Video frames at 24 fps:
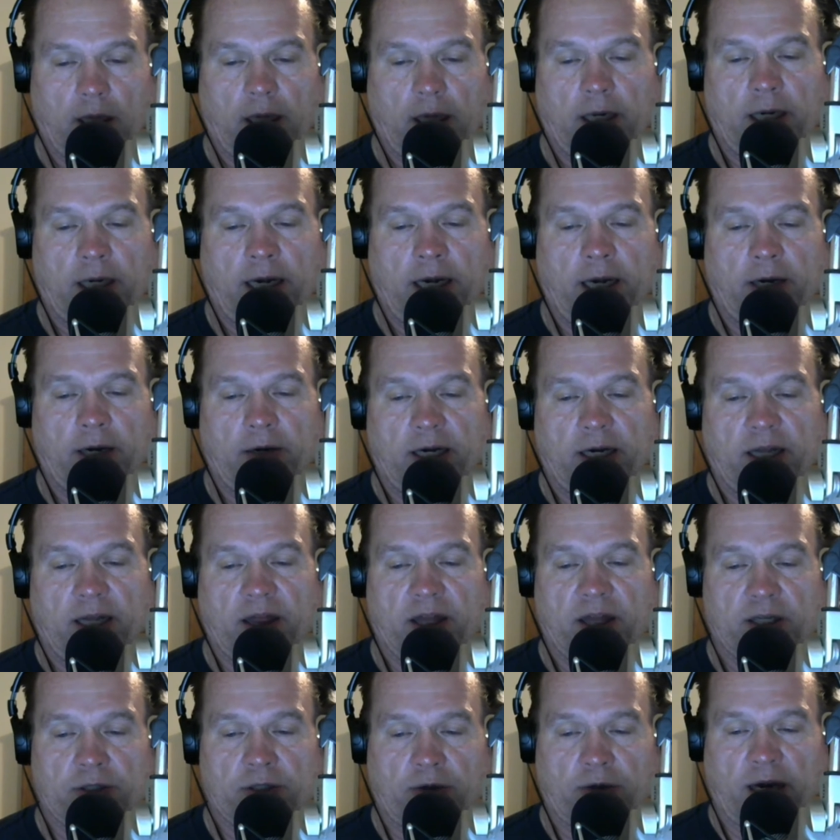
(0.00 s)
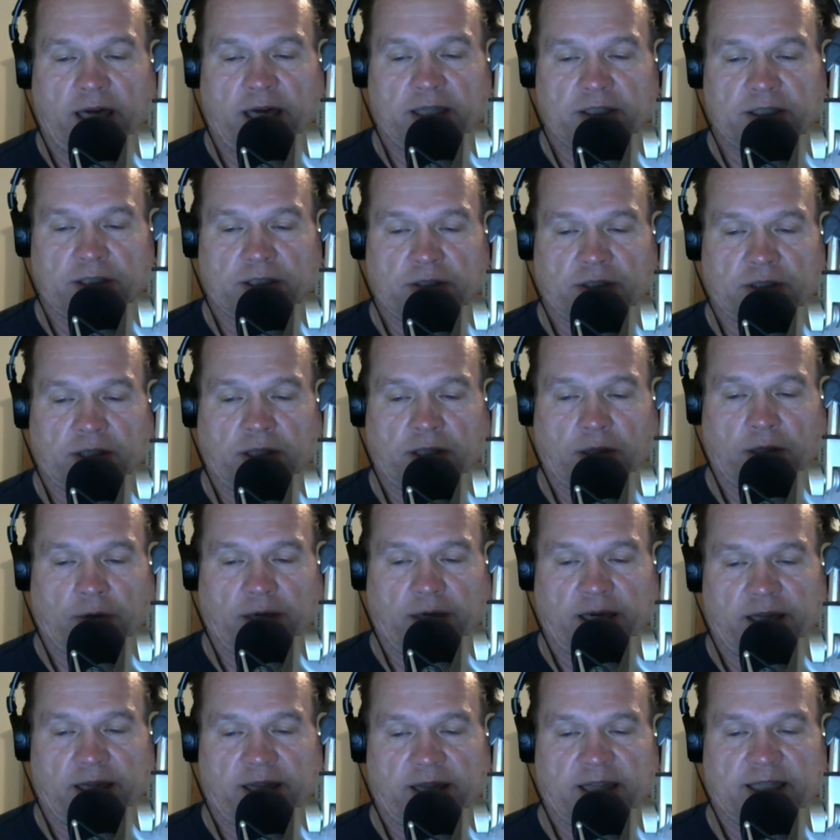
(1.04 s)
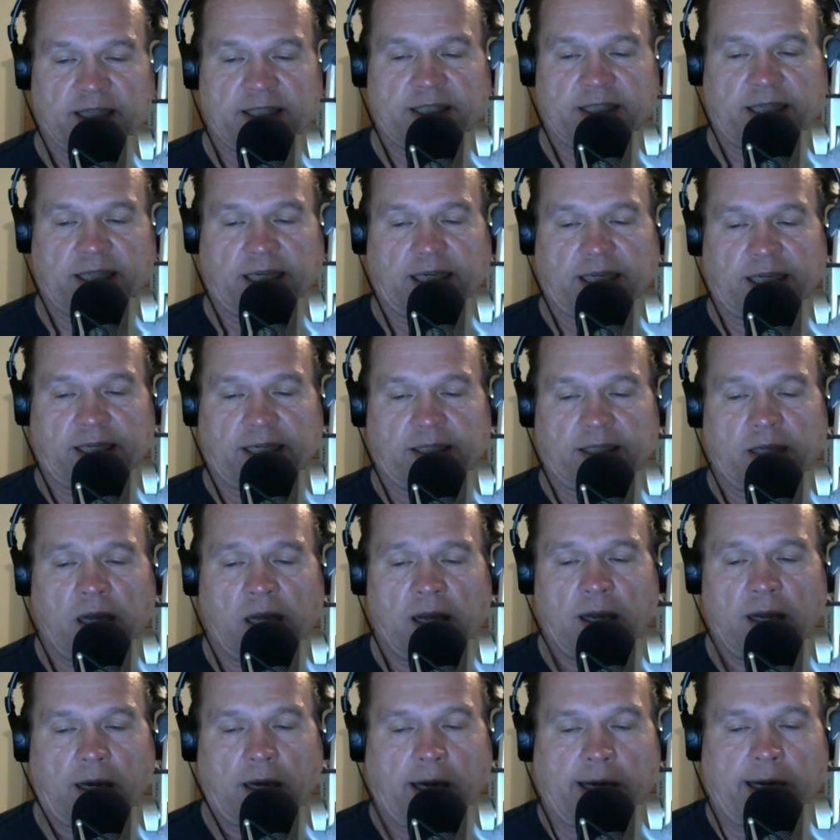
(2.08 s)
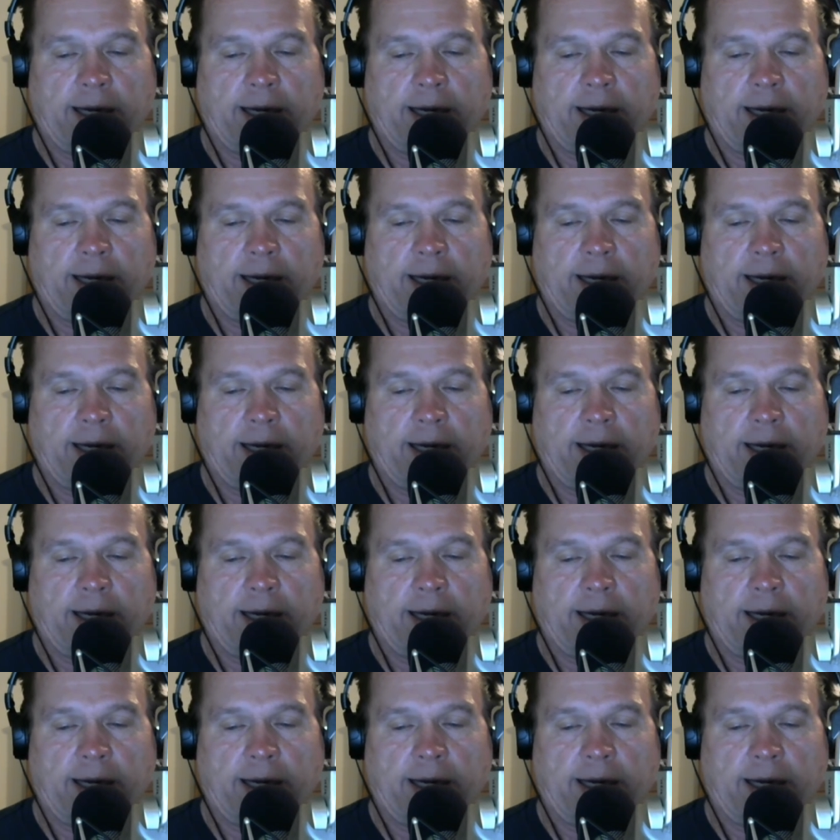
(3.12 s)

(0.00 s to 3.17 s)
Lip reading: And hearing strangers doing the deed.